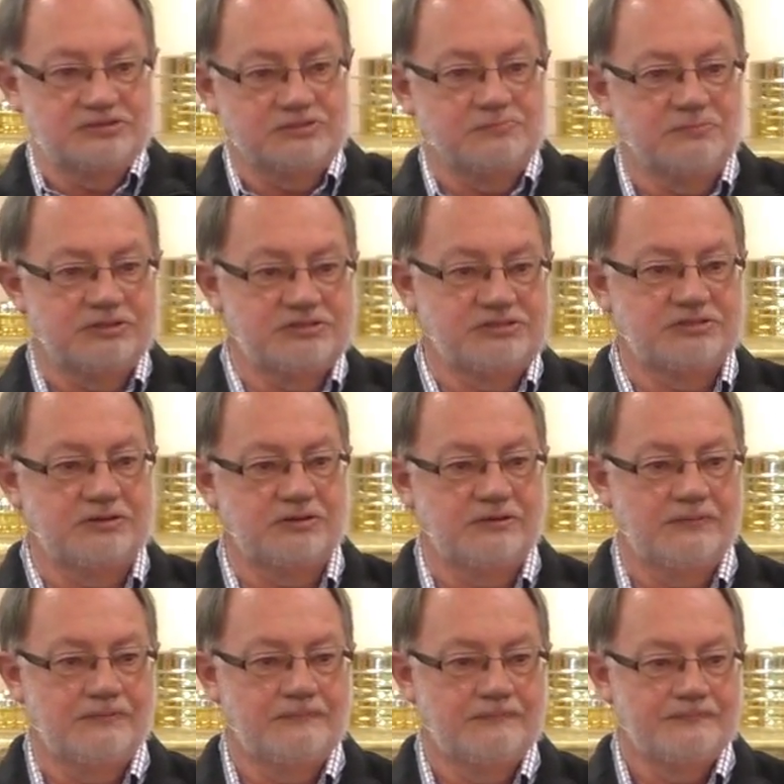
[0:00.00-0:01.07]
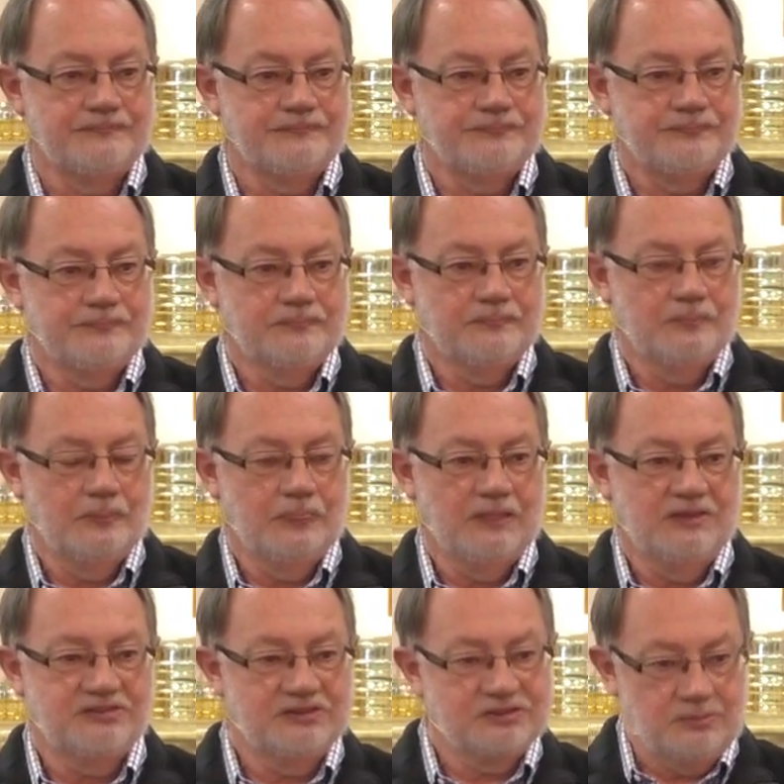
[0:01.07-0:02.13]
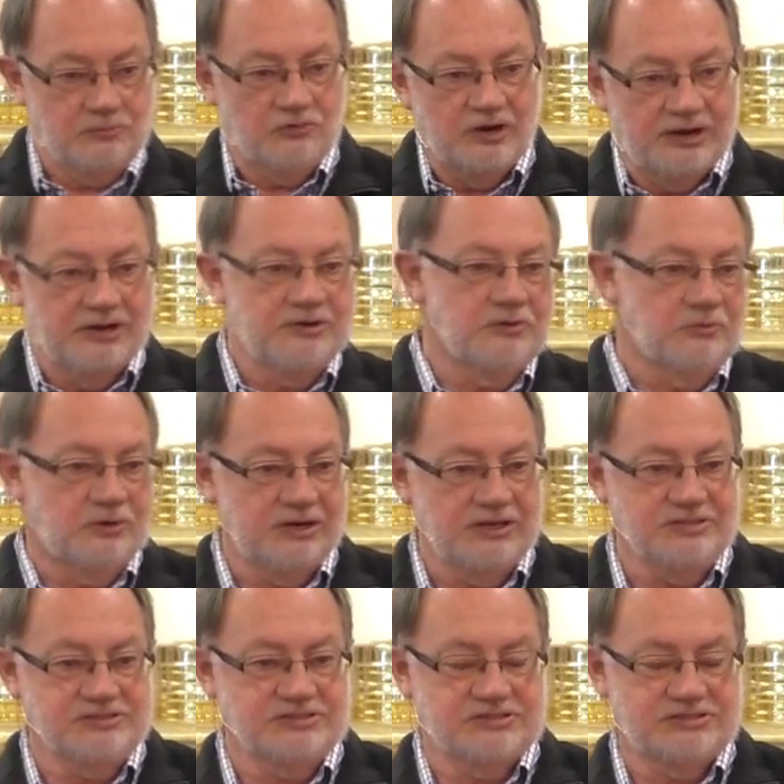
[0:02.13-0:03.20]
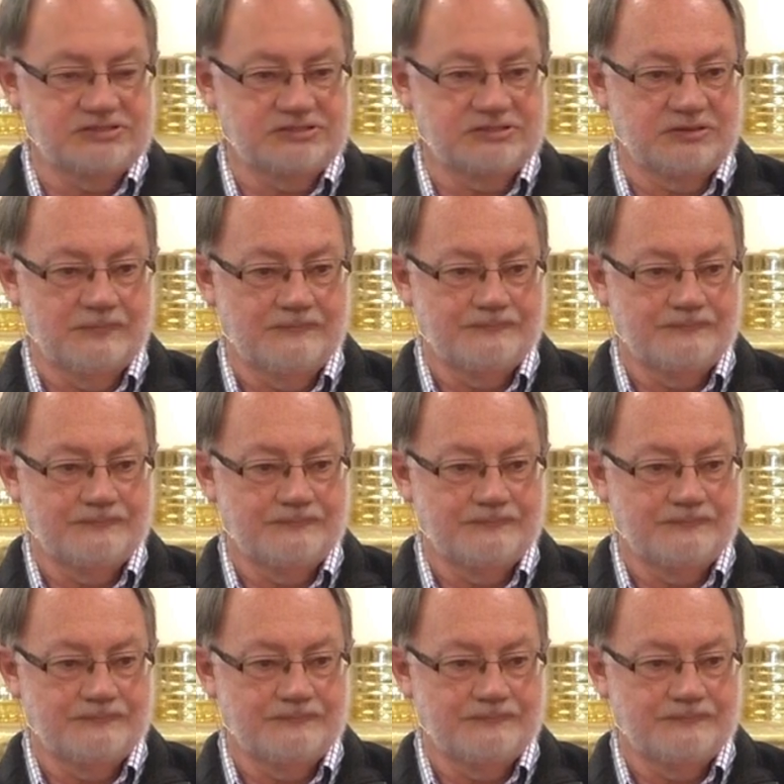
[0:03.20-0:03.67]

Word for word: submission. He says, I'm running a race.